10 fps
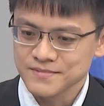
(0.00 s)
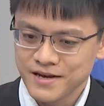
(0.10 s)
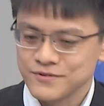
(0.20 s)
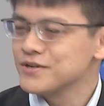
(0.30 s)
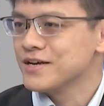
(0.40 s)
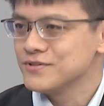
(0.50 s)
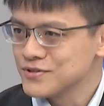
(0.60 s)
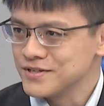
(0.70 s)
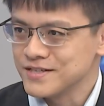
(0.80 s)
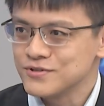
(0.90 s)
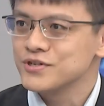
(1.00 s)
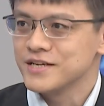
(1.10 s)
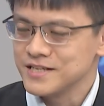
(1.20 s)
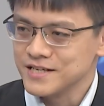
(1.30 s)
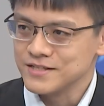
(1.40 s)
education and
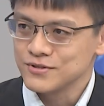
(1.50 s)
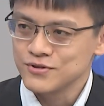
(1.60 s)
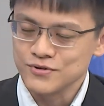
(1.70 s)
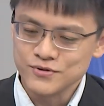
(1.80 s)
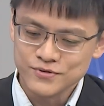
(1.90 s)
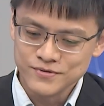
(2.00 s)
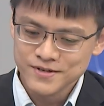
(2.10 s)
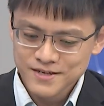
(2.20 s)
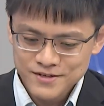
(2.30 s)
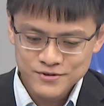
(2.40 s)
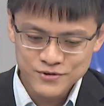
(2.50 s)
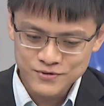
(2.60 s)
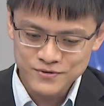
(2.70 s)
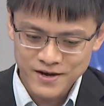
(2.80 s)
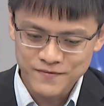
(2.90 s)
training
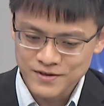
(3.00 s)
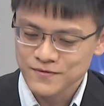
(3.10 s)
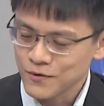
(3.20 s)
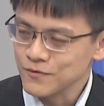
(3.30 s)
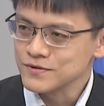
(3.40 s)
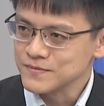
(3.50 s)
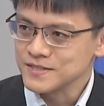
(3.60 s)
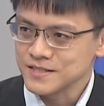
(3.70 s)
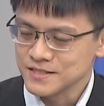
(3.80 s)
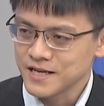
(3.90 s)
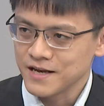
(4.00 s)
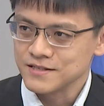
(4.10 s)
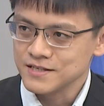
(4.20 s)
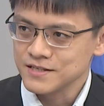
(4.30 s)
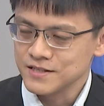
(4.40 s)
to have a whole
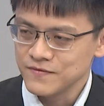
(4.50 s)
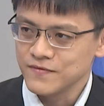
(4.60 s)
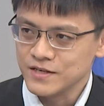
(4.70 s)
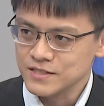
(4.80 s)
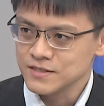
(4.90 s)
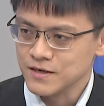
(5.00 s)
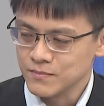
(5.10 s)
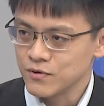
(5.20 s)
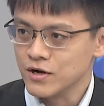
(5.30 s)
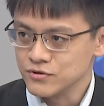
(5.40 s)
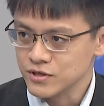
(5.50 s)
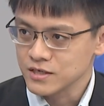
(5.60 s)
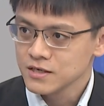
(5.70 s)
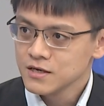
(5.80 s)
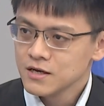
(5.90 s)
society defense
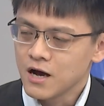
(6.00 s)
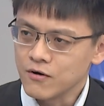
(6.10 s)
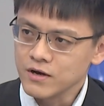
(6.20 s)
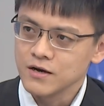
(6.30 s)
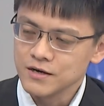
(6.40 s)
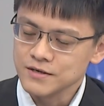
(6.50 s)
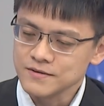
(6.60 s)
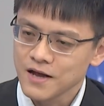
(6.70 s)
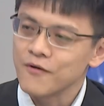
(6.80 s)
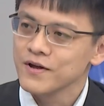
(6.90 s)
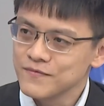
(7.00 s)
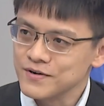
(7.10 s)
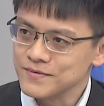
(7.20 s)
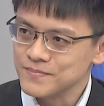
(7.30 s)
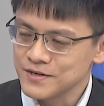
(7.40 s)
project.
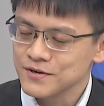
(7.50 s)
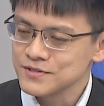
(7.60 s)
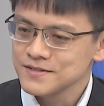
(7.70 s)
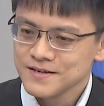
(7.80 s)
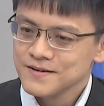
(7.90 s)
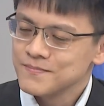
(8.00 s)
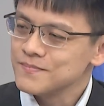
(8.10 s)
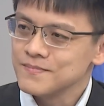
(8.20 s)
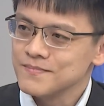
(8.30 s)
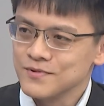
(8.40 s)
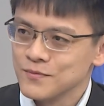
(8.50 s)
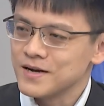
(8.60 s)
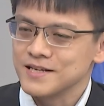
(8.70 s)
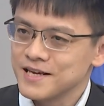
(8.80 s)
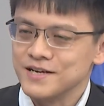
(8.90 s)
However, because
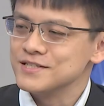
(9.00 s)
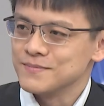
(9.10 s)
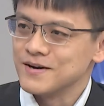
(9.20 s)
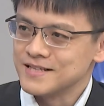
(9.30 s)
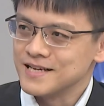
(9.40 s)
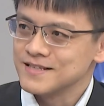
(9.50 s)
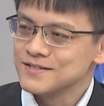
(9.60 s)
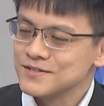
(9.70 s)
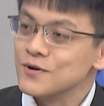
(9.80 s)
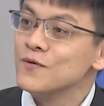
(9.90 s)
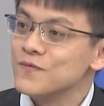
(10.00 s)
nobody cares about that so